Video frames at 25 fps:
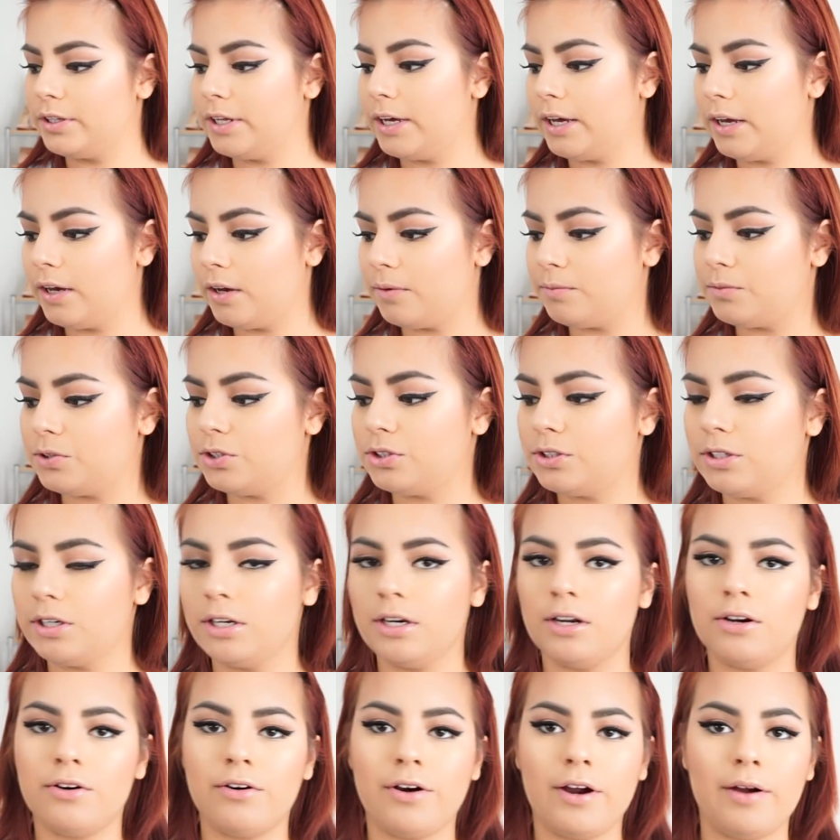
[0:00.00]
that, I'm just
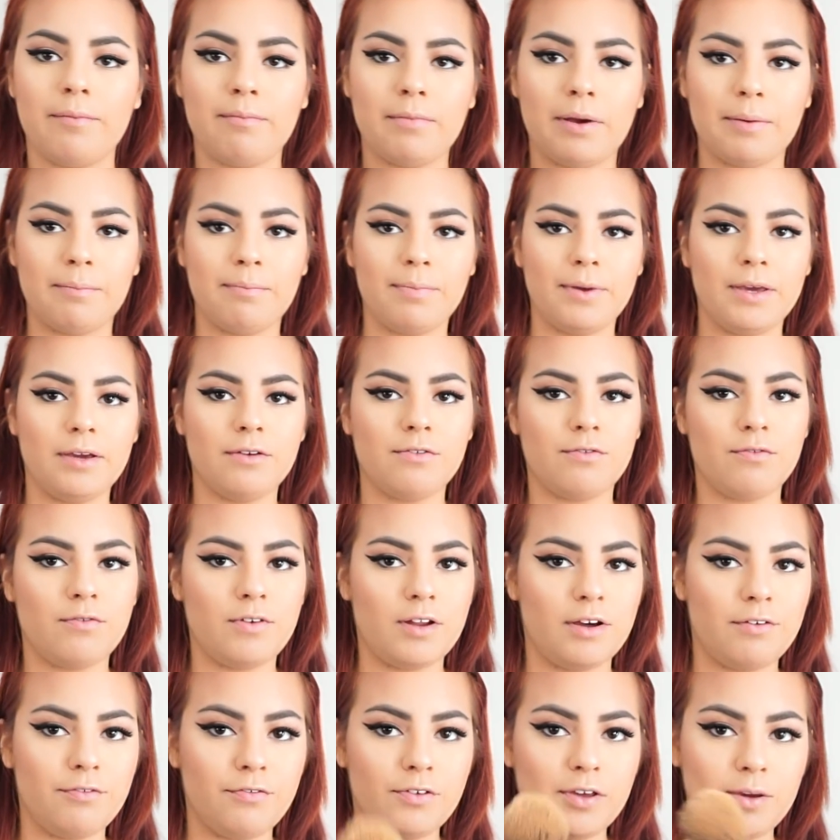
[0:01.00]
going to grab my big
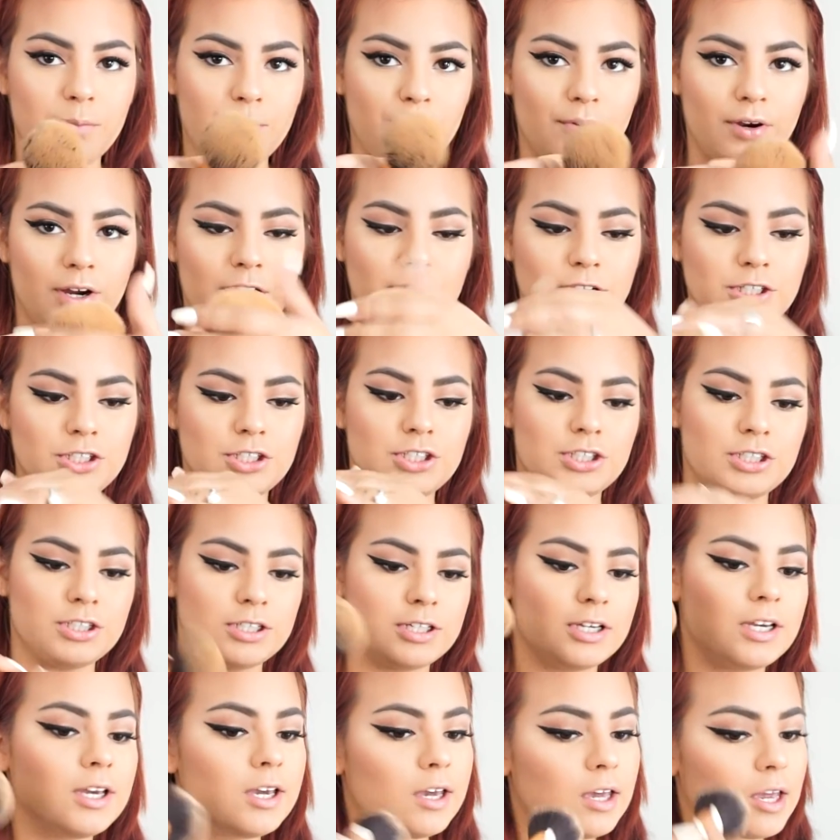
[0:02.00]
fluffy brush
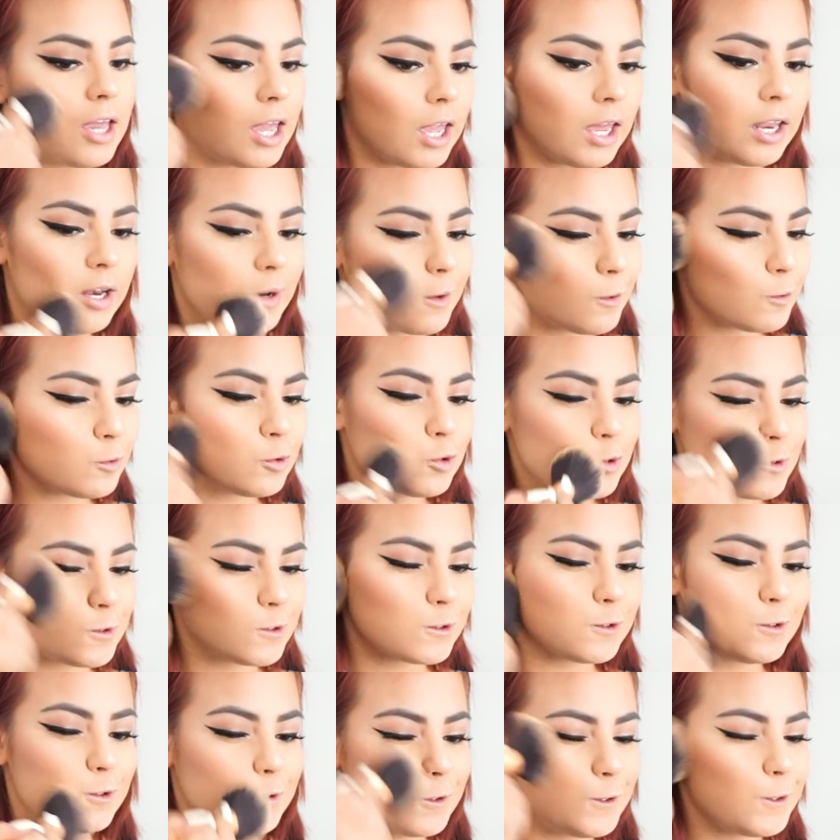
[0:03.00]
and I'm
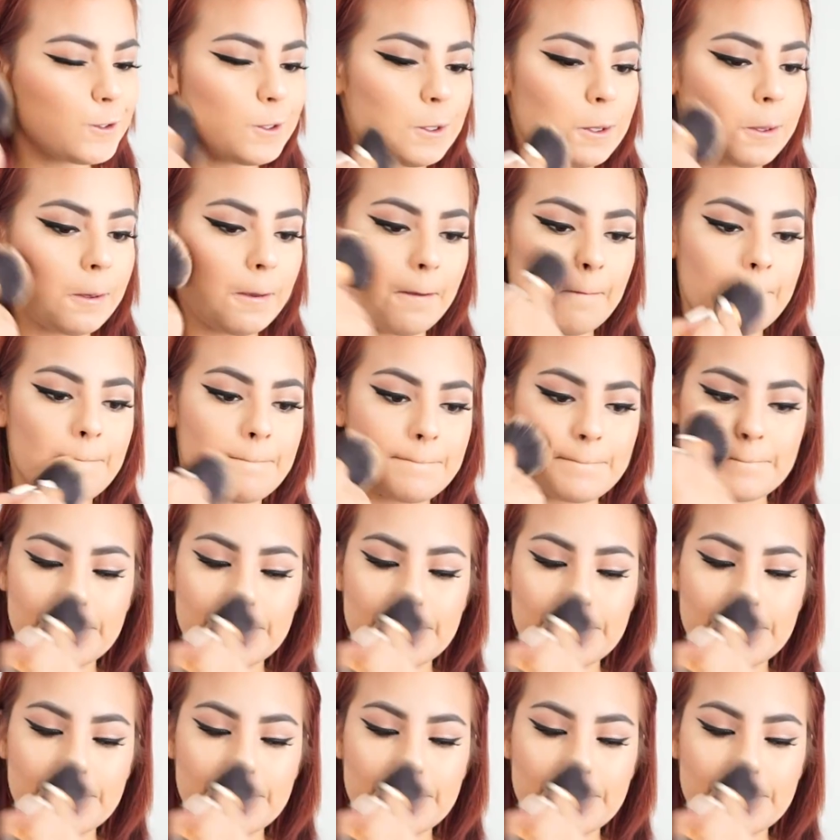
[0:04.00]
just going to